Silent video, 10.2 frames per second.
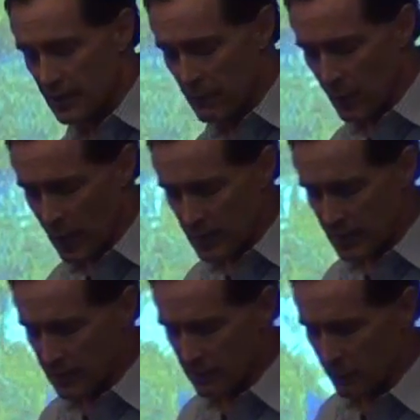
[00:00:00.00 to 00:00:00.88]
To give you an
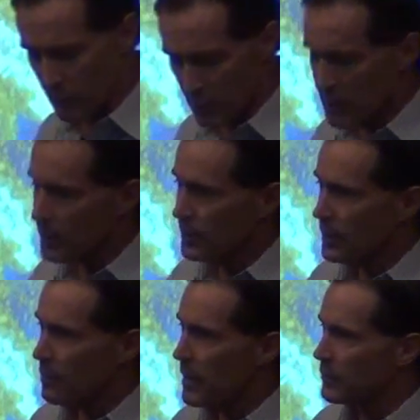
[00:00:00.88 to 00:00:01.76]
idea, for
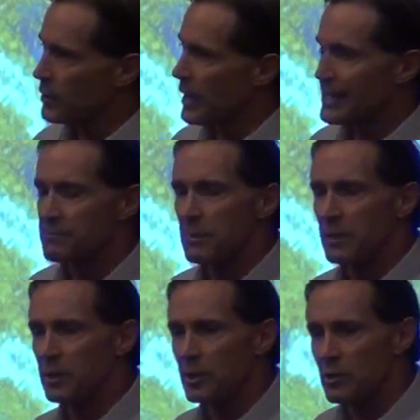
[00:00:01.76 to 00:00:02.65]
about the last
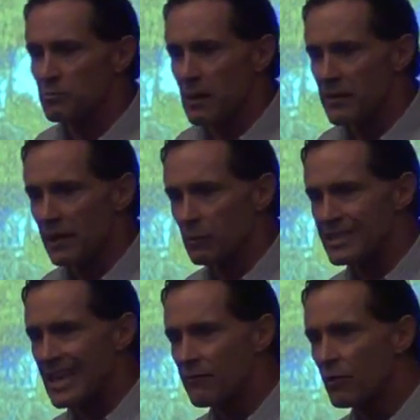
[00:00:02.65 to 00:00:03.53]
million years, methane
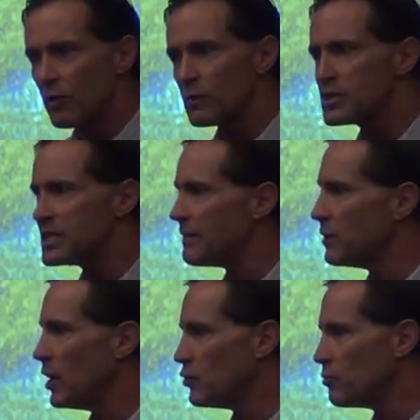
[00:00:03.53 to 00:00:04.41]
was never over
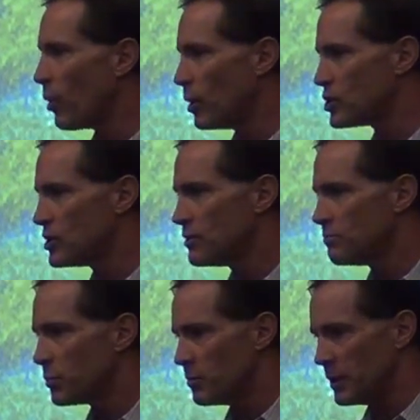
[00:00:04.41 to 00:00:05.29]
700
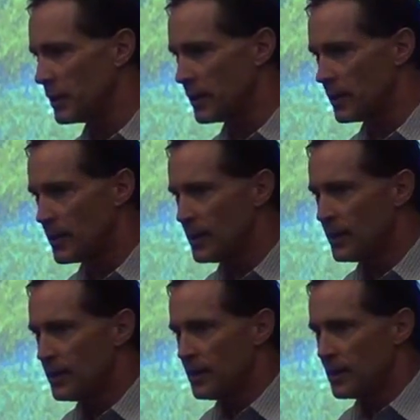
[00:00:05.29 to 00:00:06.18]
parts per billion.
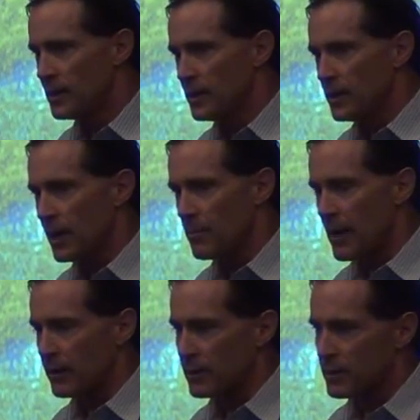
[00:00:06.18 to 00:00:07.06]

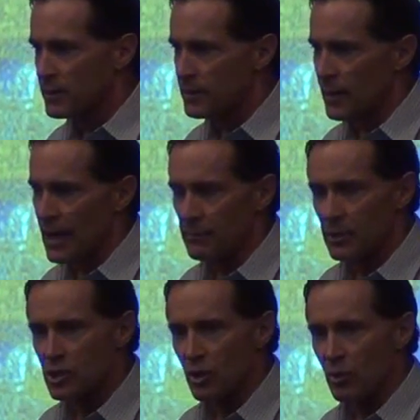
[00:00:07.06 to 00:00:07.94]
About 9
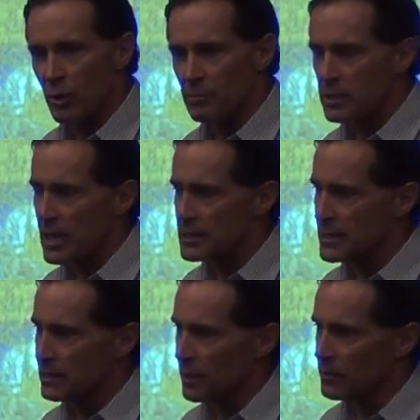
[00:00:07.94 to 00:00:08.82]
months ago, it went up to
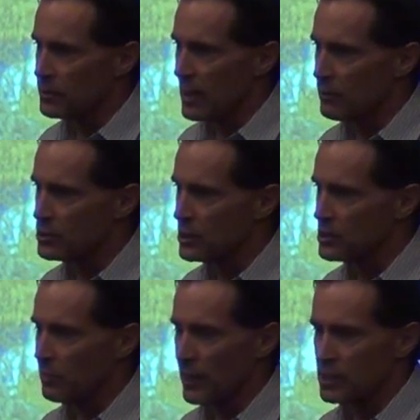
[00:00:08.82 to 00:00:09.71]
1,800. Now we're
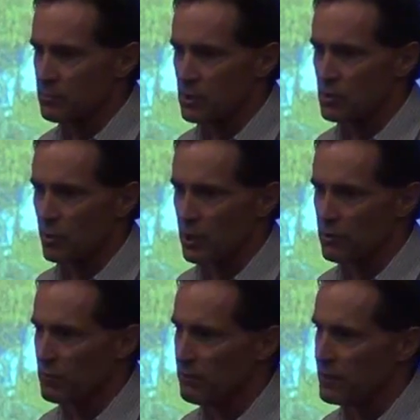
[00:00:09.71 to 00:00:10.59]
seeing spikes up to
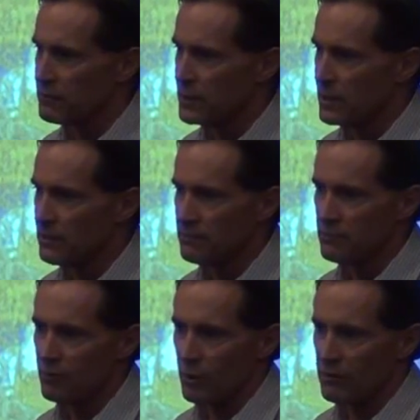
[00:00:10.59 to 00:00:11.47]
2,350,
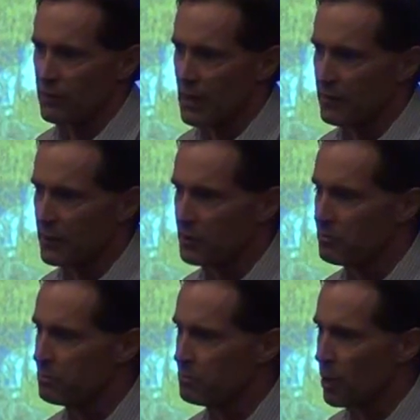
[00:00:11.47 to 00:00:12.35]

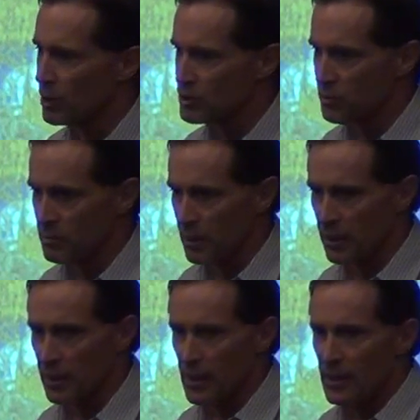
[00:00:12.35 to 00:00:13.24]
2,500 parts per
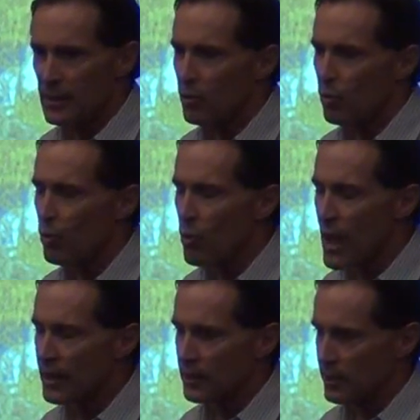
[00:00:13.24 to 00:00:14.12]
billion.
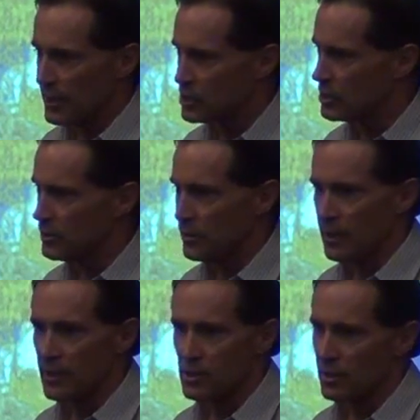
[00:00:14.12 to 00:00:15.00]
Radical
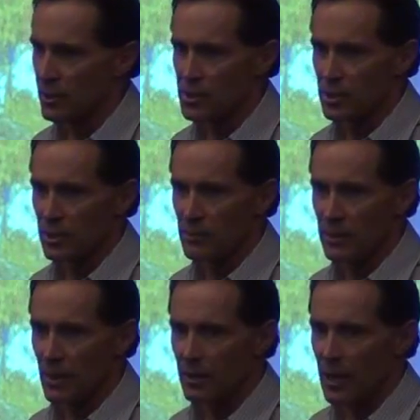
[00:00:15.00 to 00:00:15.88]
escalation. I
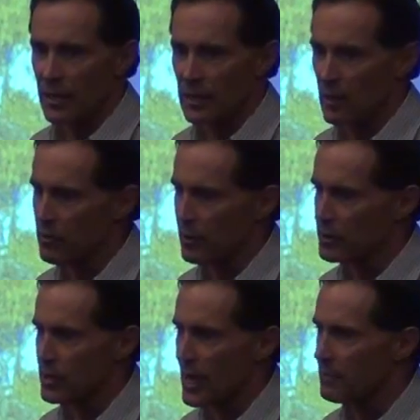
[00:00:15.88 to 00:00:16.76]
mean, unlike anything
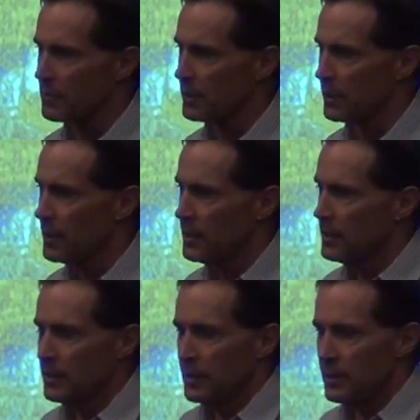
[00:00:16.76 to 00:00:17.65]
that's happened
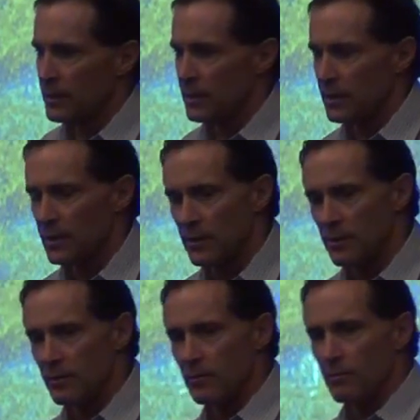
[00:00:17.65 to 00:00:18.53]

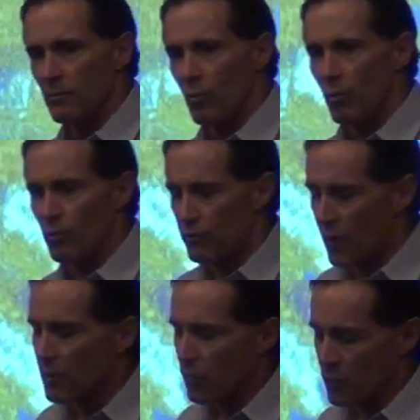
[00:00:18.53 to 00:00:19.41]
in
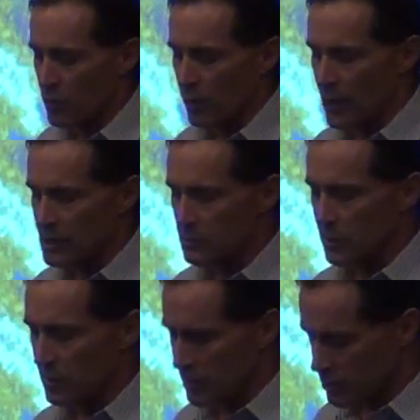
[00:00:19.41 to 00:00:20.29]
far more than the last
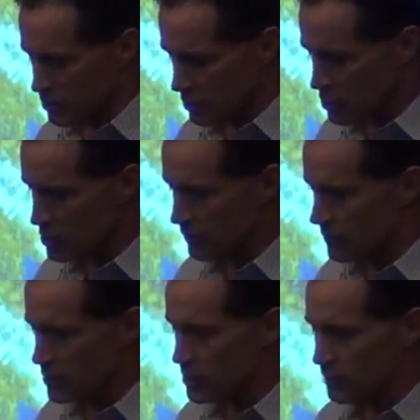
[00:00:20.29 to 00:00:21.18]
million years. So this
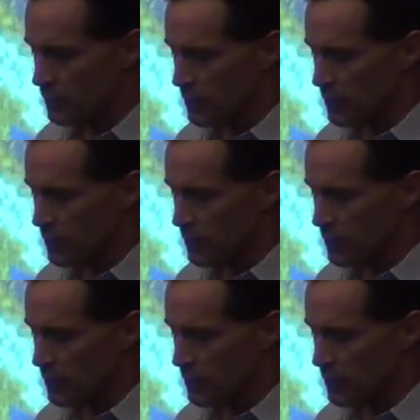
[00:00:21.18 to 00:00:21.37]
is a